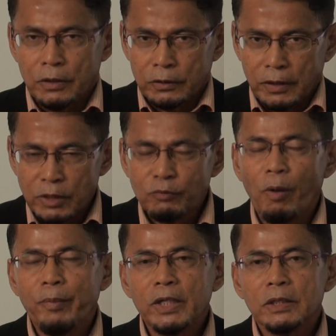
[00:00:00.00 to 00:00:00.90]

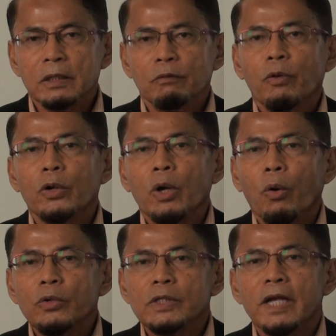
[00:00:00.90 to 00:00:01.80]
transformation, for
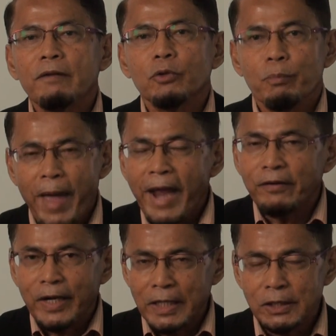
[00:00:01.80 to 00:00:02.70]
your own self to bend
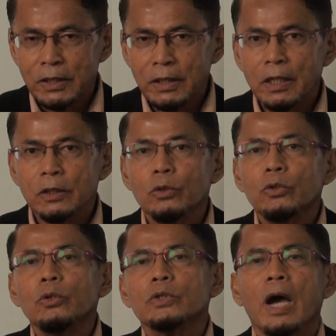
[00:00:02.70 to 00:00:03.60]
reality. You
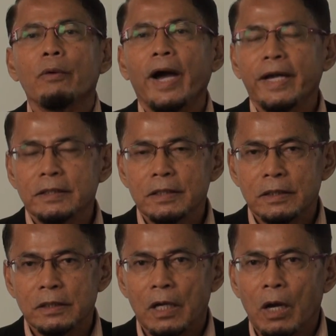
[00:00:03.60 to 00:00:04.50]
use our
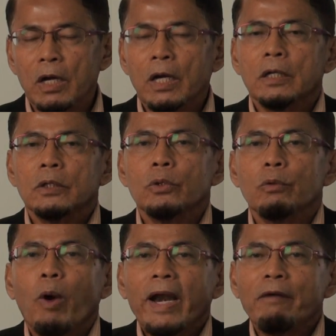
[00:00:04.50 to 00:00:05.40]
ISDT.
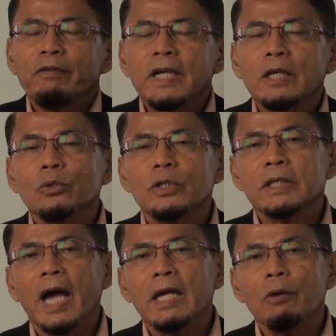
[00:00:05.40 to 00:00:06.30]
Whatever that you
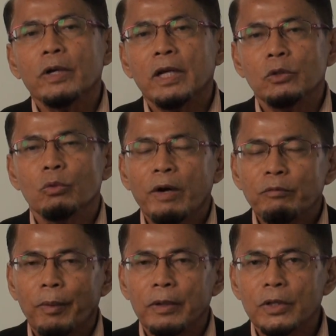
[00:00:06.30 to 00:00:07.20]
desire, whatever you want
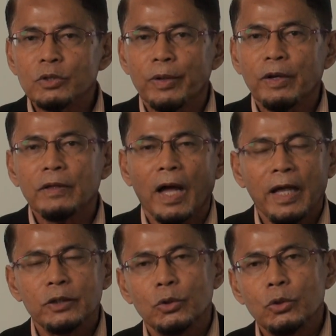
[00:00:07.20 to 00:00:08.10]
from Allah subhanahu wa
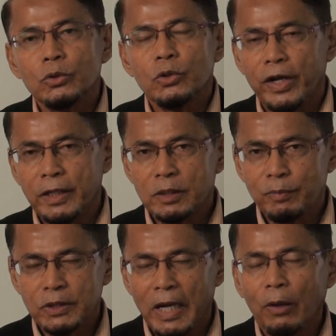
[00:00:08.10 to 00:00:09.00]
ta'ala, you use your inner
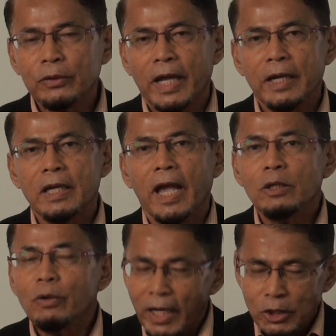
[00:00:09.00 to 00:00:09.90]
speech dialogue technique,
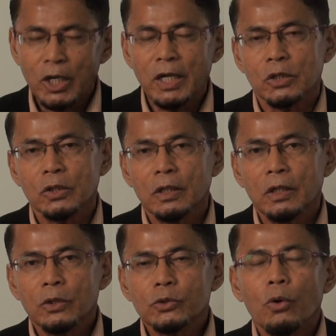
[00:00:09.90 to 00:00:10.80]
and you can change.
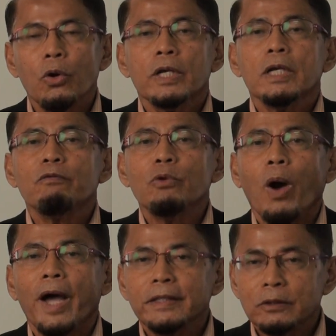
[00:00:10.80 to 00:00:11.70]
So if you
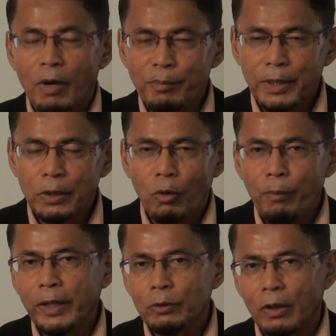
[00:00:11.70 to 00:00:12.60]
are in trouble, go
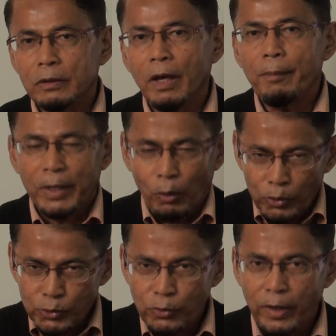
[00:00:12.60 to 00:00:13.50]
back to Allah, but
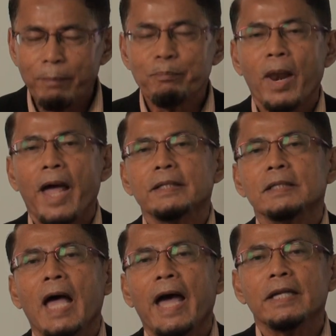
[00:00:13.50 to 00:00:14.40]
also apply
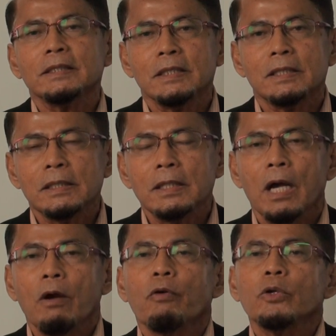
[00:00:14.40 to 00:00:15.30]
this
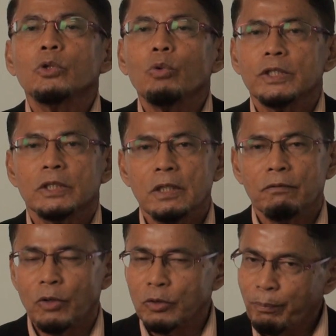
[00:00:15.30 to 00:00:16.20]
ISDT for you to
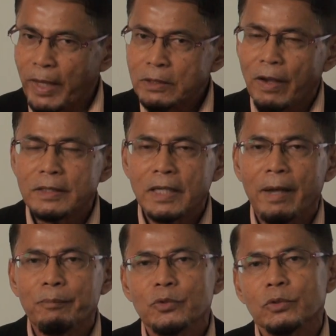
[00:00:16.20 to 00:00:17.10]
achieve. You have to pass your
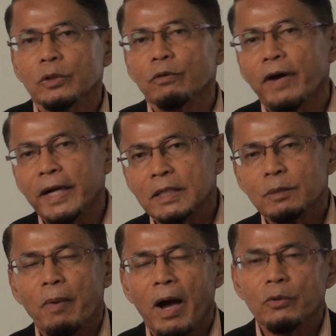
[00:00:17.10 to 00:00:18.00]
exams, you have to find a
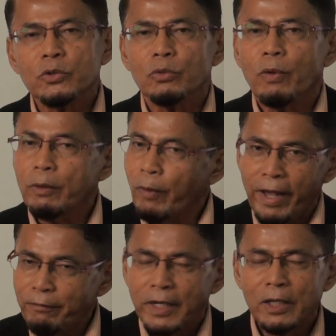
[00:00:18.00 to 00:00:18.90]
spouse, you want
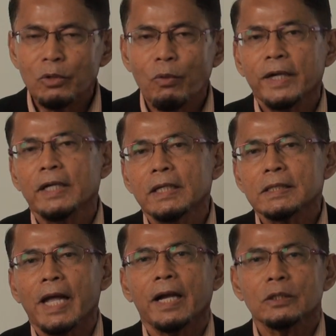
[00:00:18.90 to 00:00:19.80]
whatever that you want. It
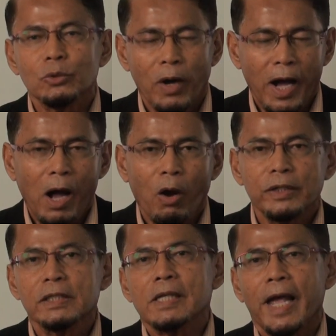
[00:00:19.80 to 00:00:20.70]
is like a dua, or
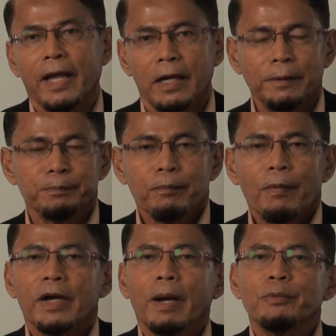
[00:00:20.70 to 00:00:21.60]
it is like a
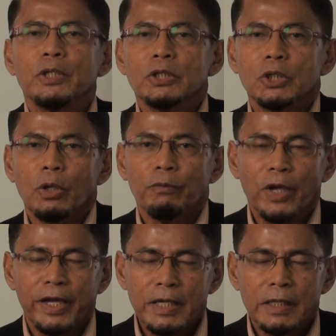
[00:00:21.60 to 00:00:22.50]
repetition of
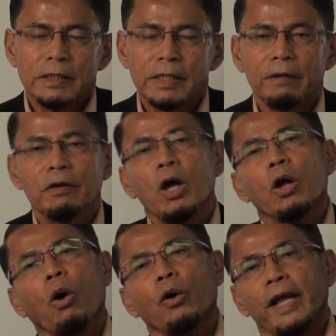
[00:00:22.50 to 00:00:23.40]
your inner self,
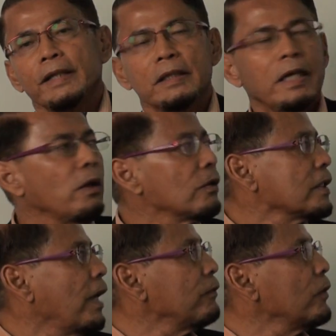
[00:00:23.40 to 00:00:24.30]
connecting
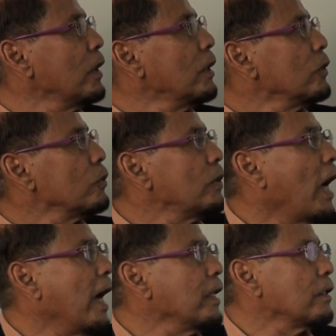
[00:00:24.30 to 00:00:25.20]
yourself to the
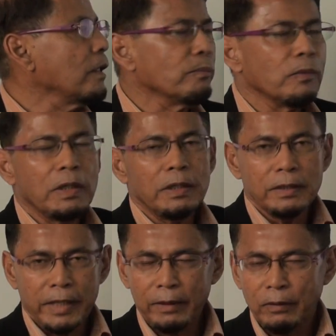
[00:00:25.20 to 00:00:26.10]
higher realm.
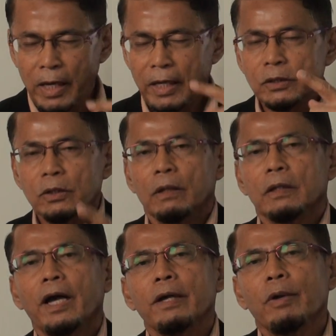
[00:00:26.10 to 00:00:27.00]
That
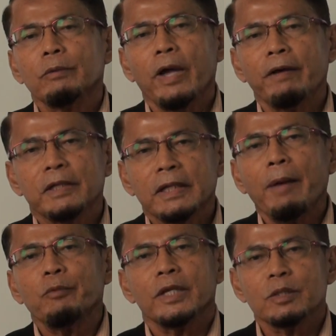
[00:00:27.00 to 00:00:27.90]
inshallah, when we have the
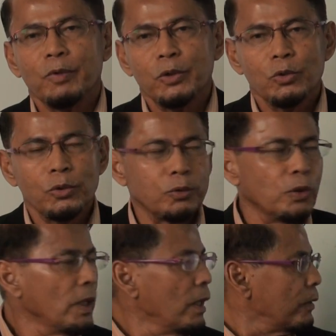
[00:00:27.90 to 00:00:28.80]
time, we'll explain to you.
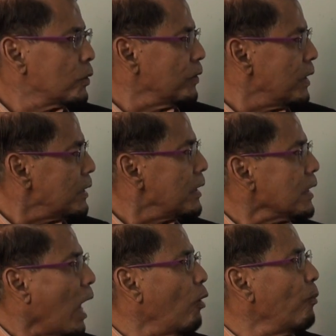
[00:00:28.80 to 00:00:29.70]
So this
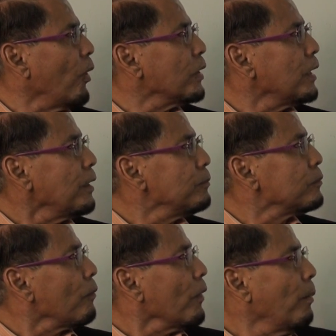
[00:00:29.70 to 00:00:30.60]
is our model,
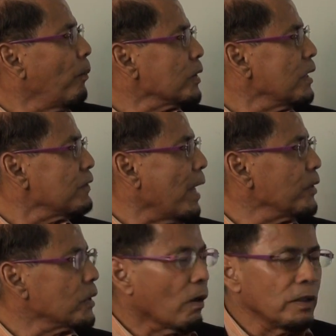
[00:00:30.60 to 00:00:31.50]
positive
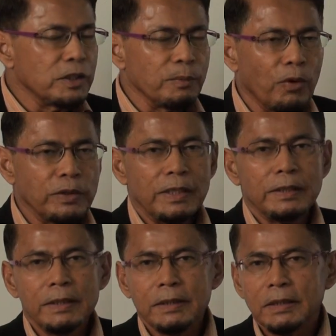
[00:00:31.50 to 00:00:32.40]
Islamic psychology model.
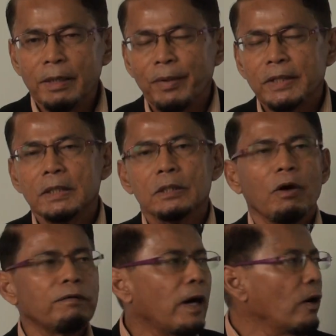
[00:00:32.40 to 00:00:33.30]
This is the basis
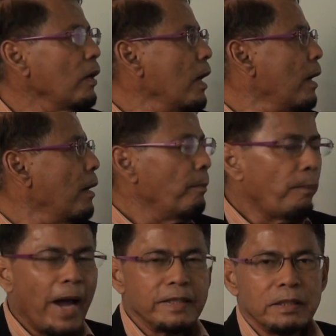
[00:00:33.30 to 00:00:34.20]
of our
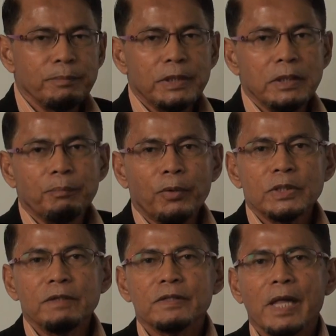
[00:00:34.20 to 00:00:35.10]
Pi-CBT,
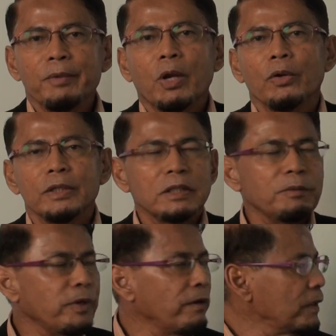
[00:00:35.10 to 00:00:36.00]
positive Islamic
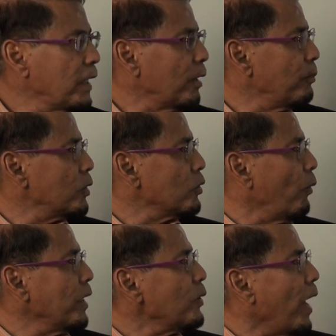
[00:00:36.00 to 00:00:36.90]
cognitive behavior therapy. So
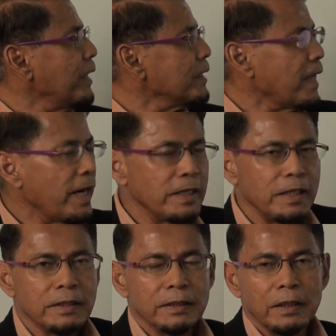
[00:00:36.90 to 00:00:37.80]
once you understand
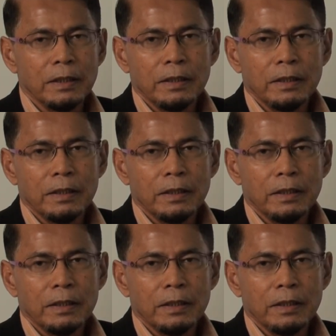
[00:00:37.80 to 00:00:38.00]
this,